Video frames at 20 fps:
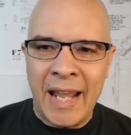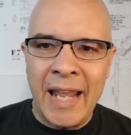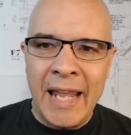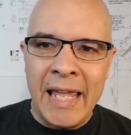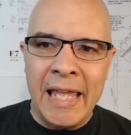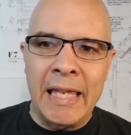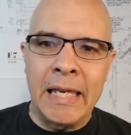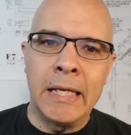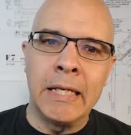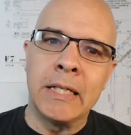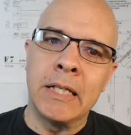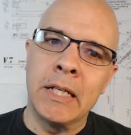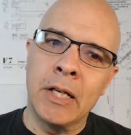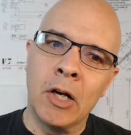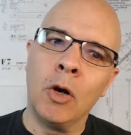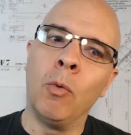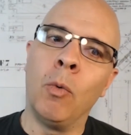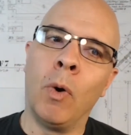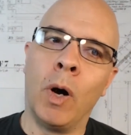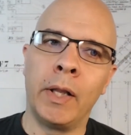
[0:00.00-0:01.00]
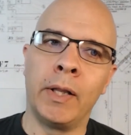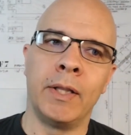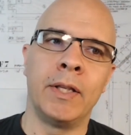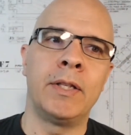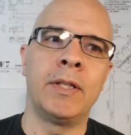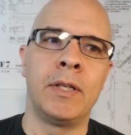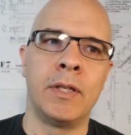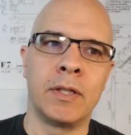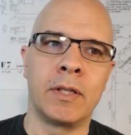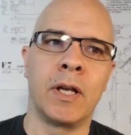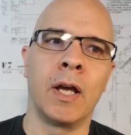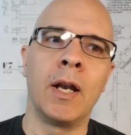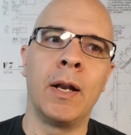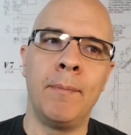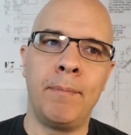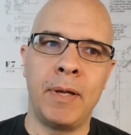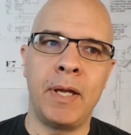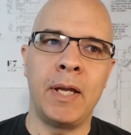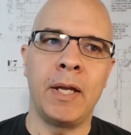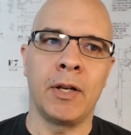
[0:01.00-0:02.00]
And you know what? This is going
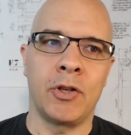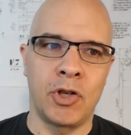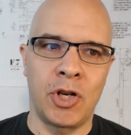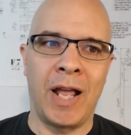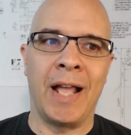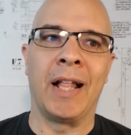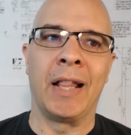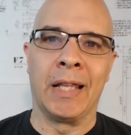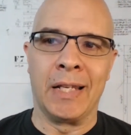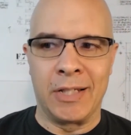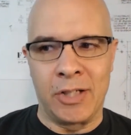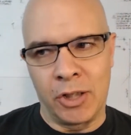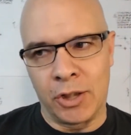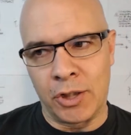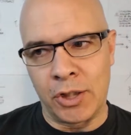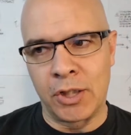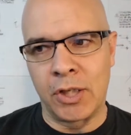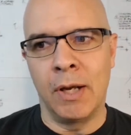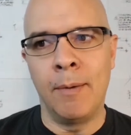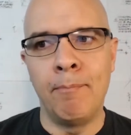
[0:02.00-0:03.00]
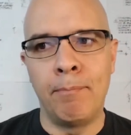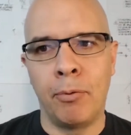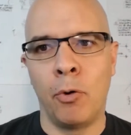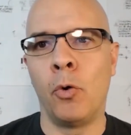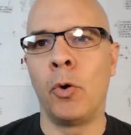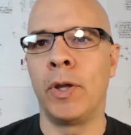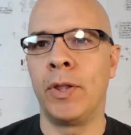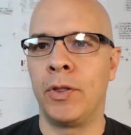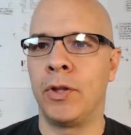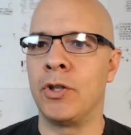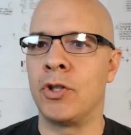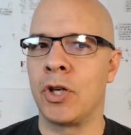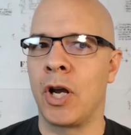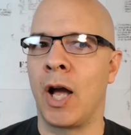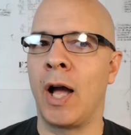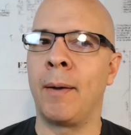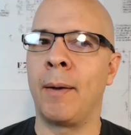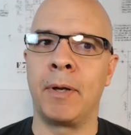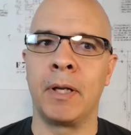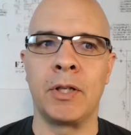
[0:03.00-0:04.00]
to be a challenge. At some point, the
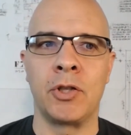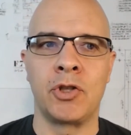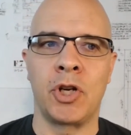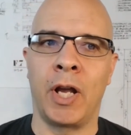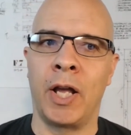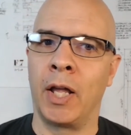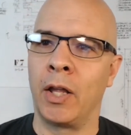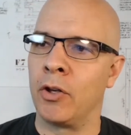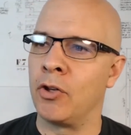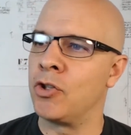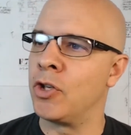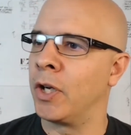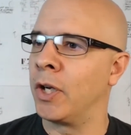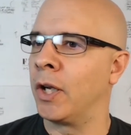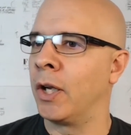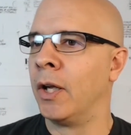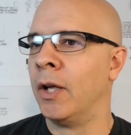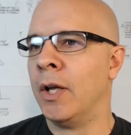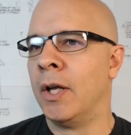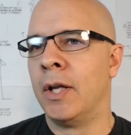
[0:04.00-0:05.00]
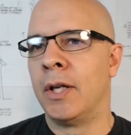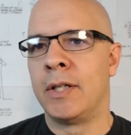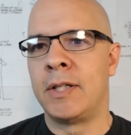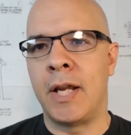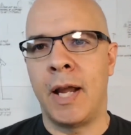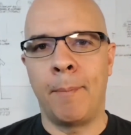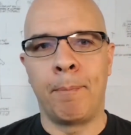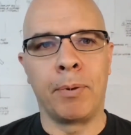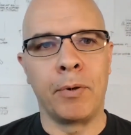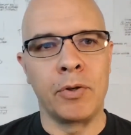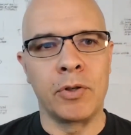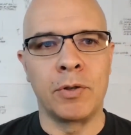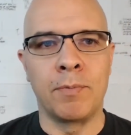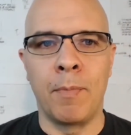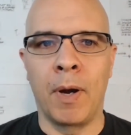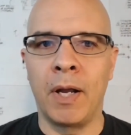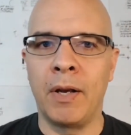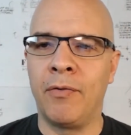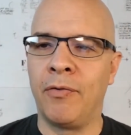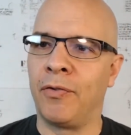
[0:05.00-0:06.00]
job gets challenging, tempers
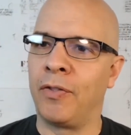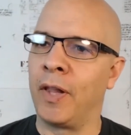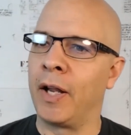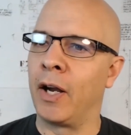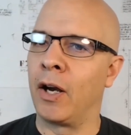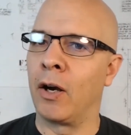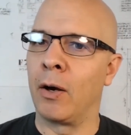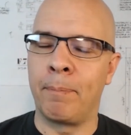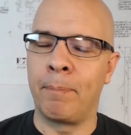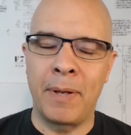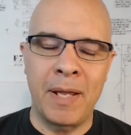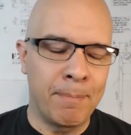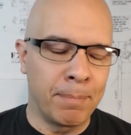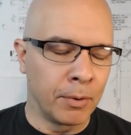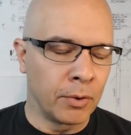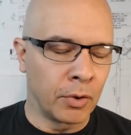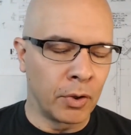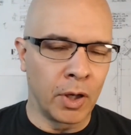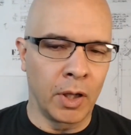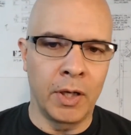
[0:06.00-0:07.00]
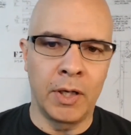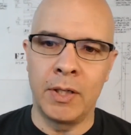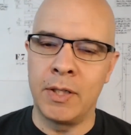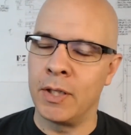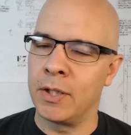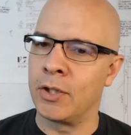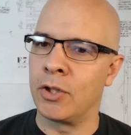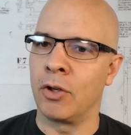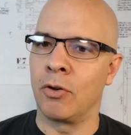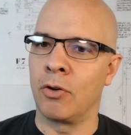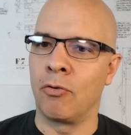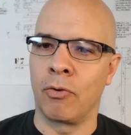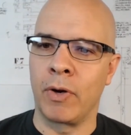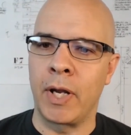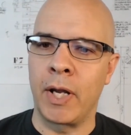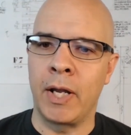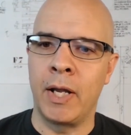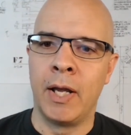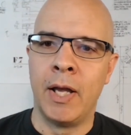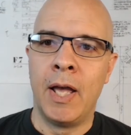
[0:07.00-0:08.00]
might flare, people are going to
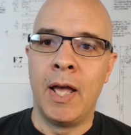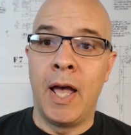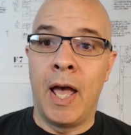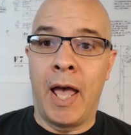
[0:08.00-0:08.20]
disagree.